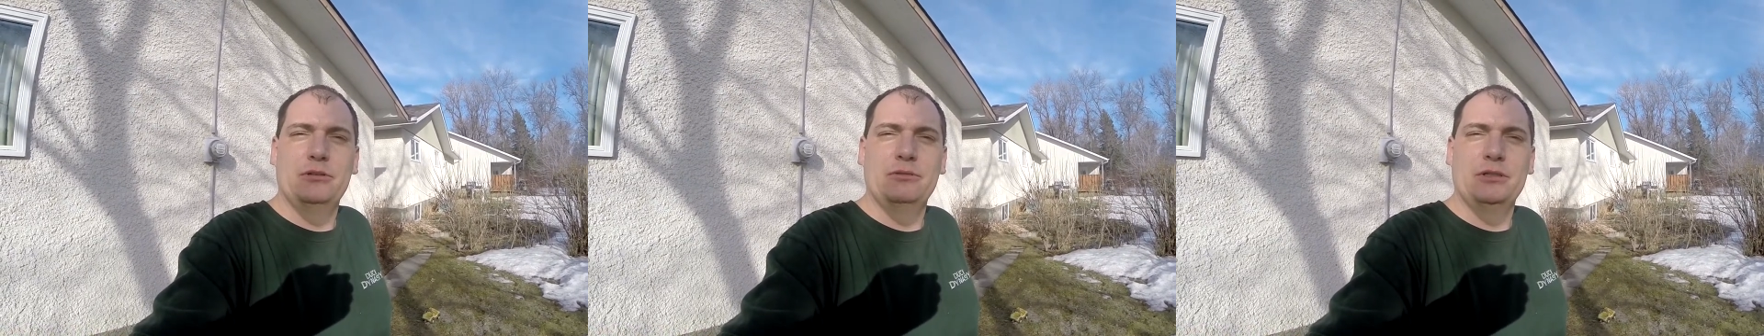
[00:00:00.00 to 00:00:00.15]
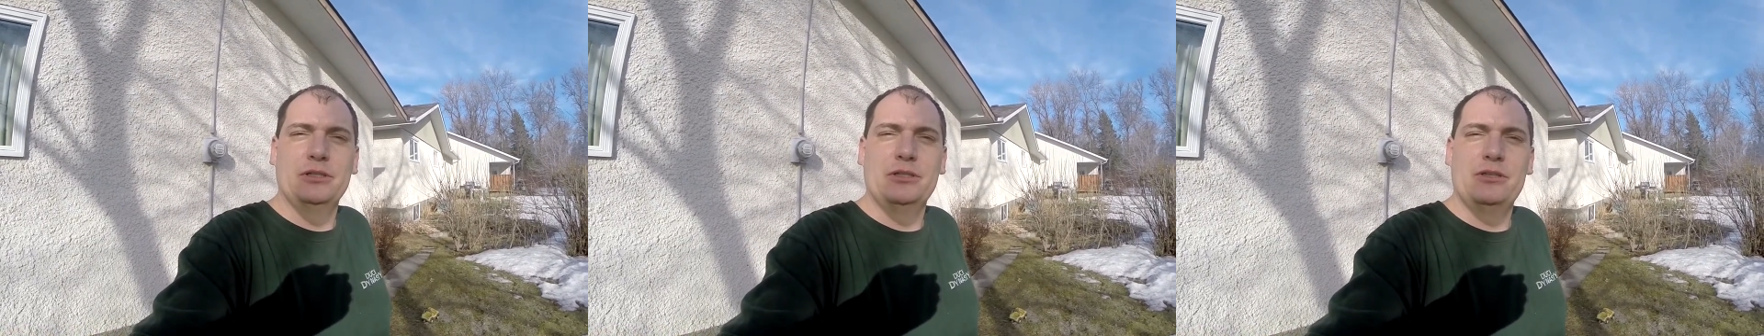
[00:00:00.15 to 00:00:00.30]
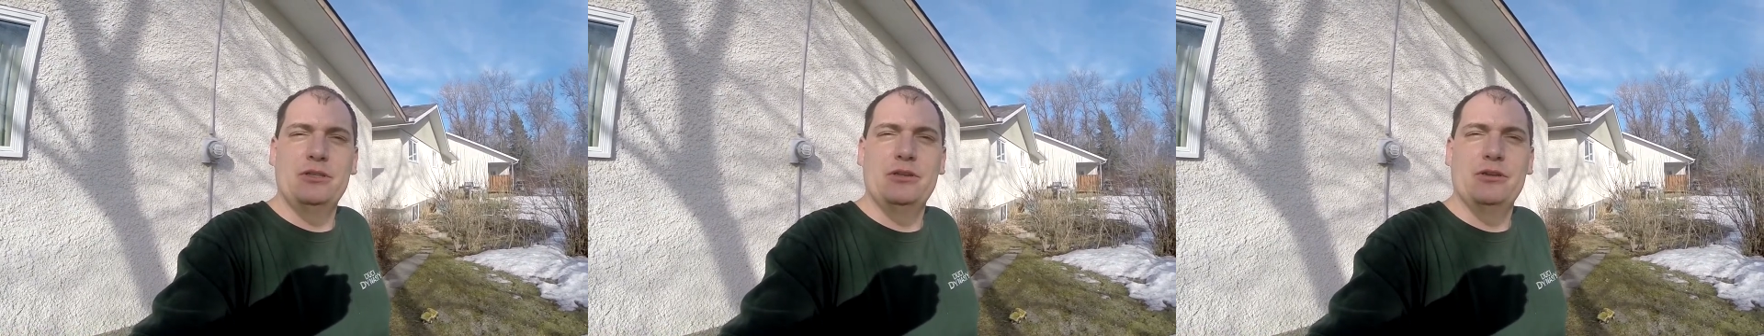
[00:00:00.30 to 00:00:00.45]

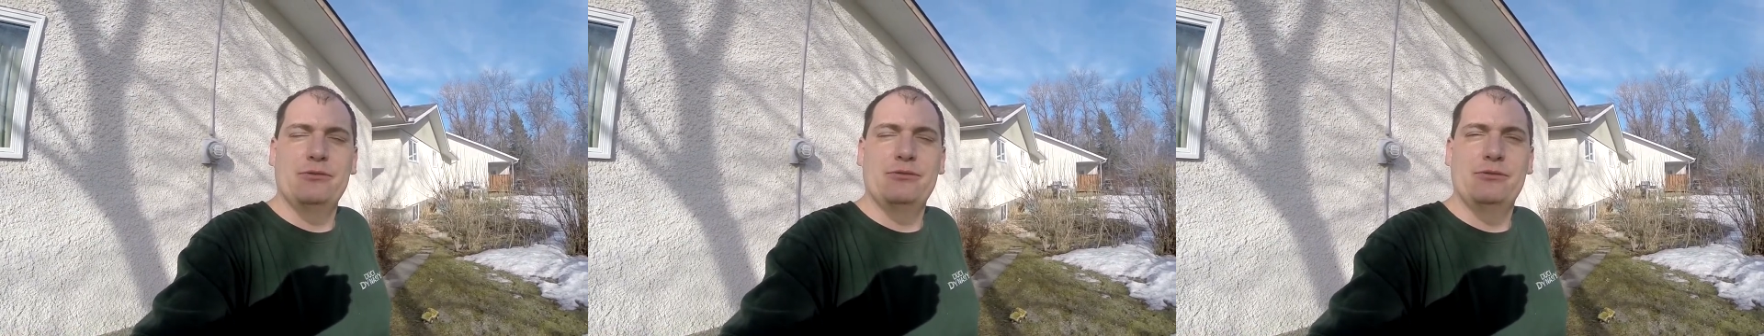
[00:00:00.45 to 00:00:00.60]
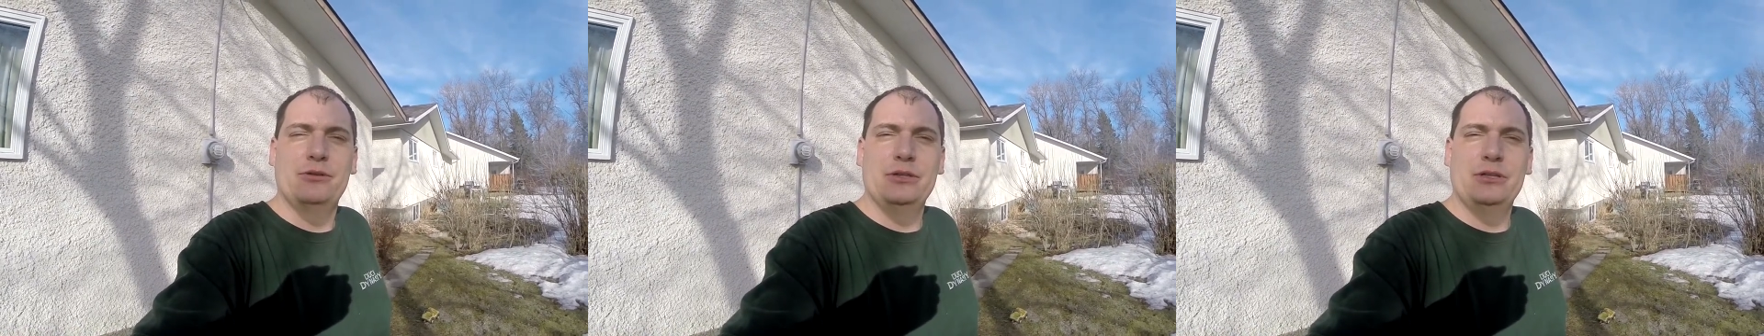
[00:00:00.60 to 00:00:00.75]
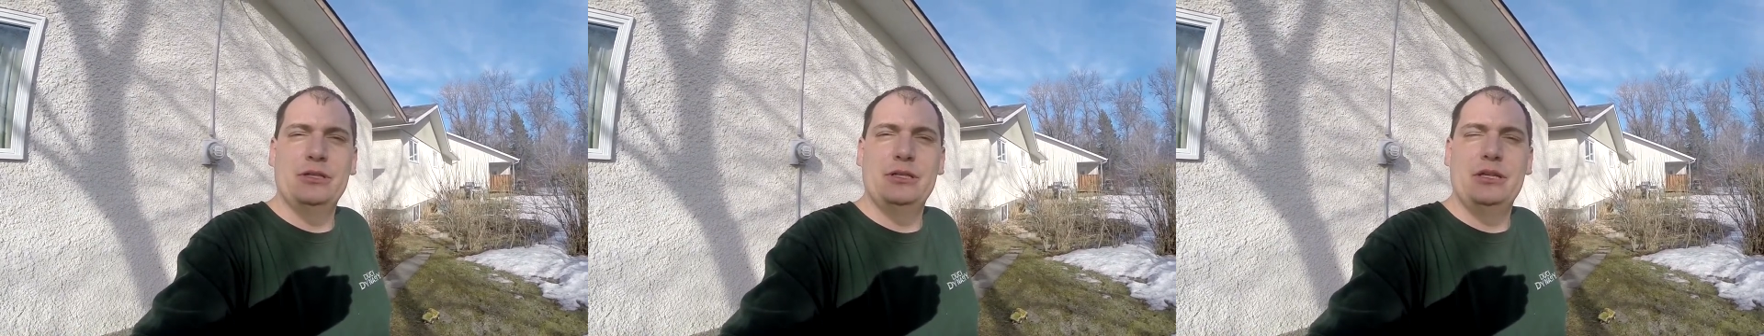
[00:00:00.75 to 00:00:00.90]
a
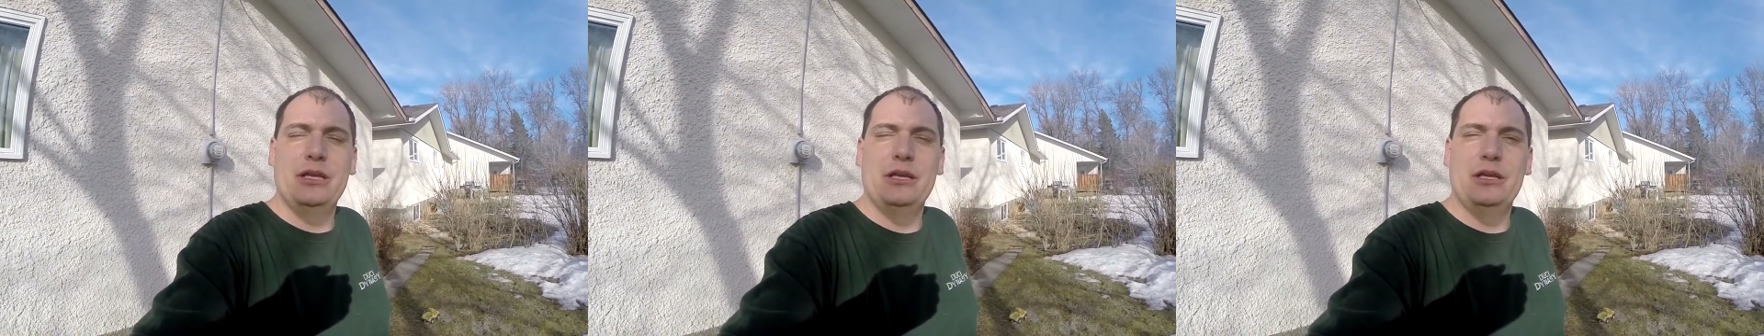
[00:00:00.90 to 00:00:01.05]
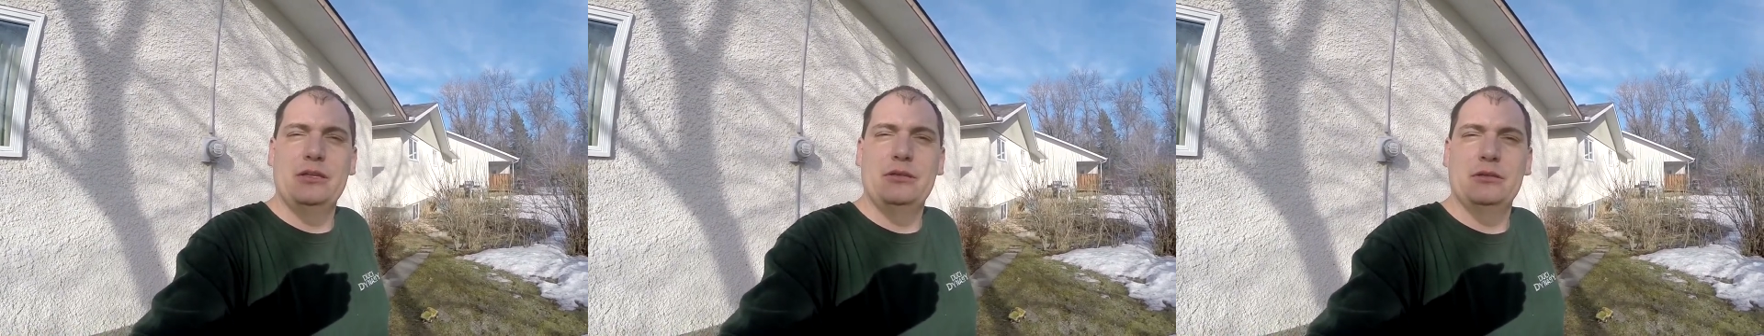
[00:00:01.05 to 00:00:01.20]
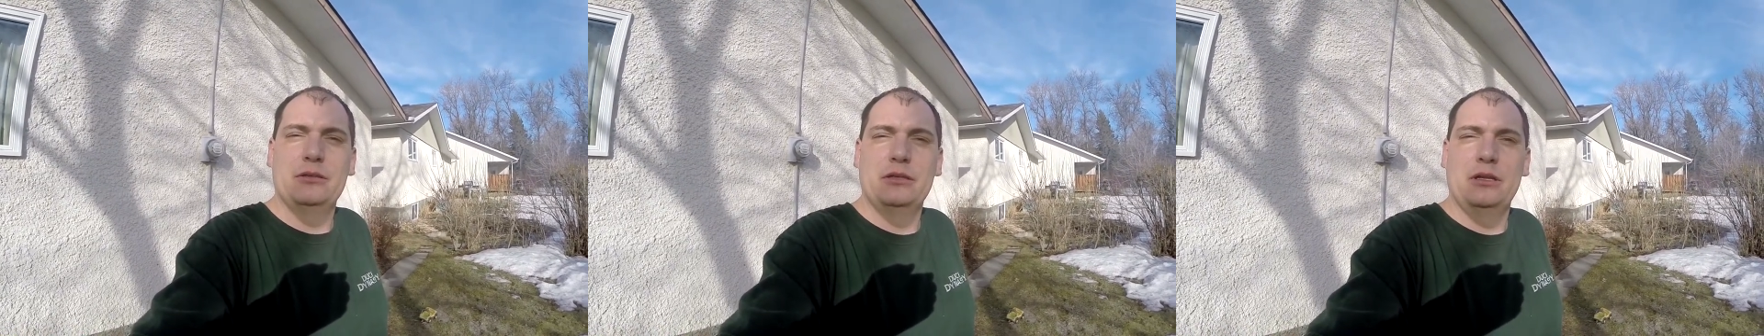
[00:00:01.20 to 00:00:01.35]
different day
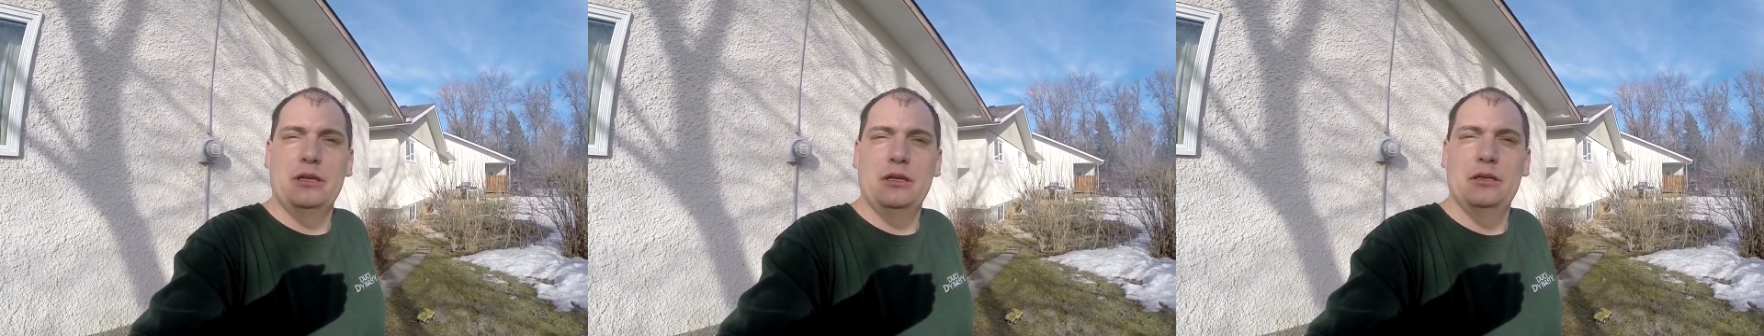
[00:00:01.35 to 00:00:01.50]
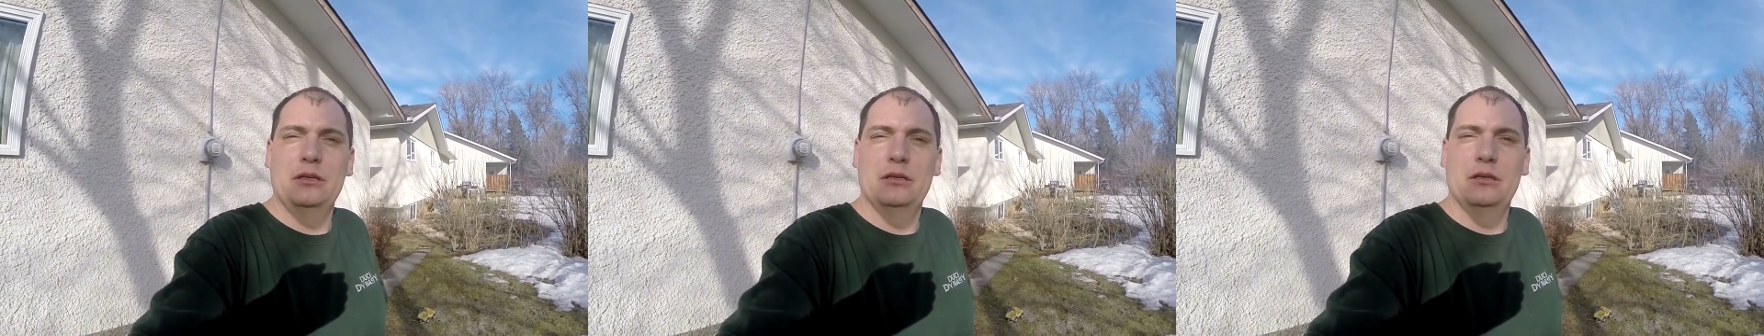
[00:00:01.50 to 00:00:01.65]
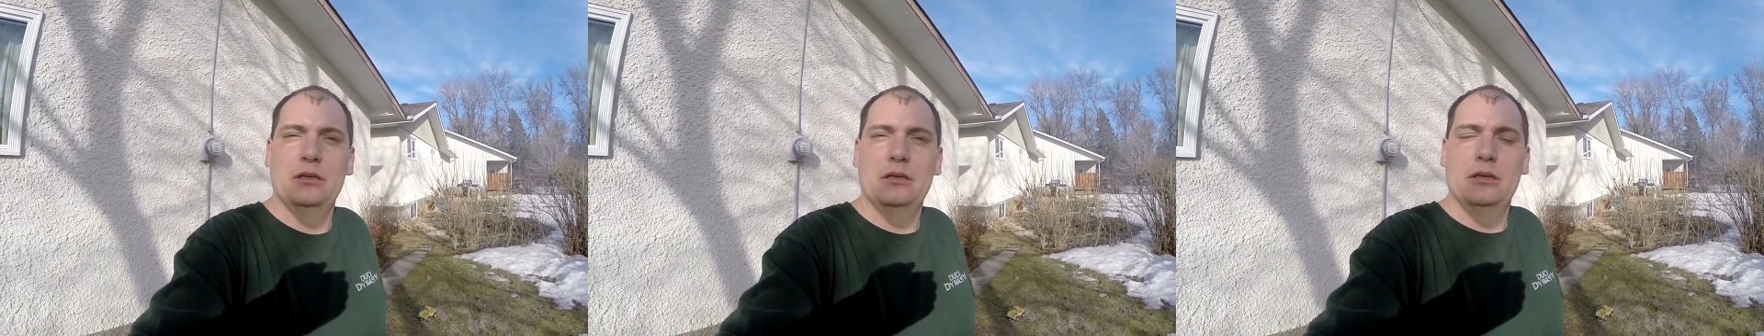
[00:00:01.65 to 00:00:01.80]
today